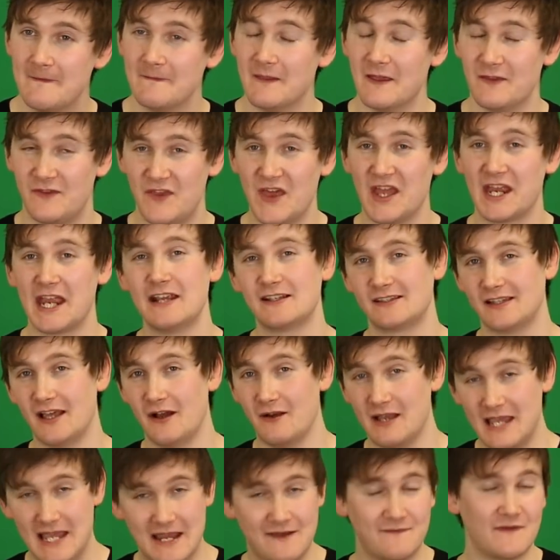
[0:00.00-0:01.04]
The thing is,
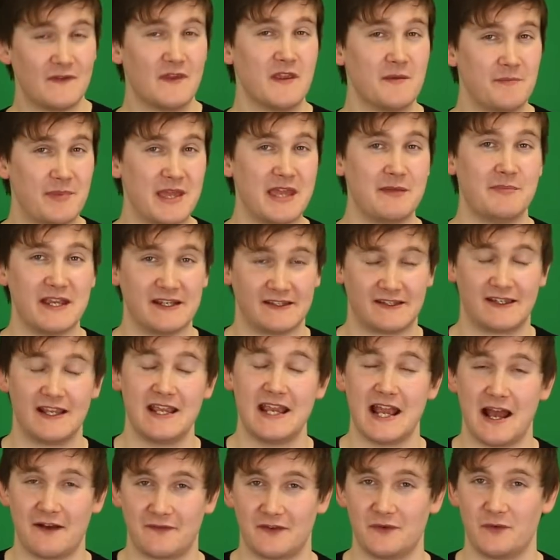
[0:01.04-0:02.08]
though, even the
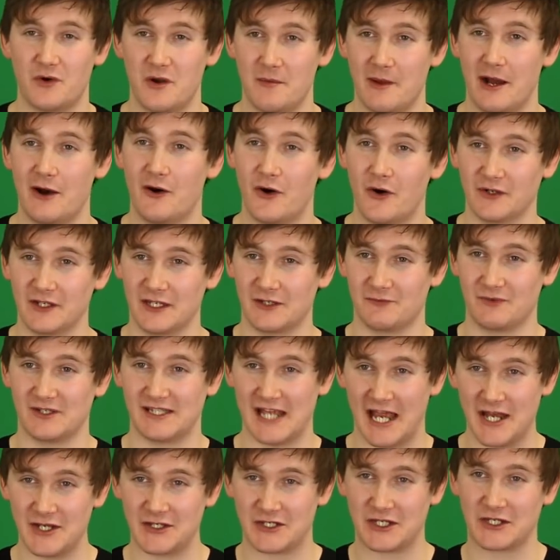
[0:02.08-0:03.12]
BBC have to worry about audience
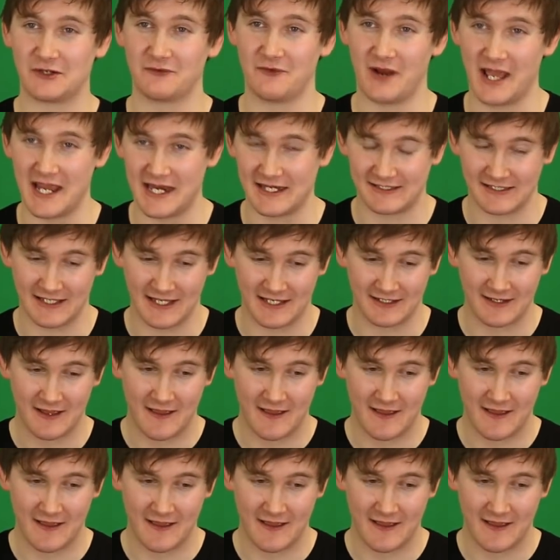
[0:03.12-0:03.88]
retention rates, and